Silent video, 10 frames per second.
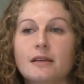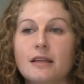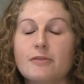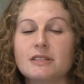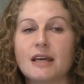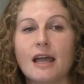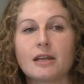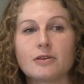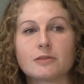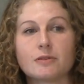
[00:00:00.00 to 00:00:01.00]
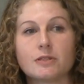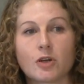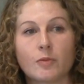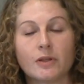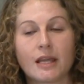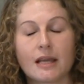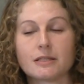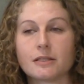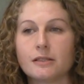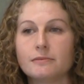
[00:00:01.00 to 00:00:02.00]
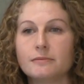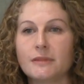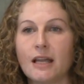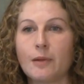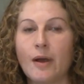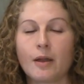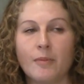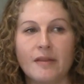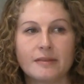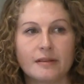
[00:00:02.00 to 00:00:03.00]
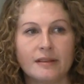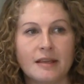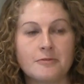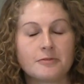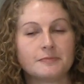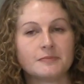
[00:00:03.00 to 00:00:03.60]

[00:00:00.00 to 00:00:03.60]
He was diagnosed with terminal cancer. He had about a month to live.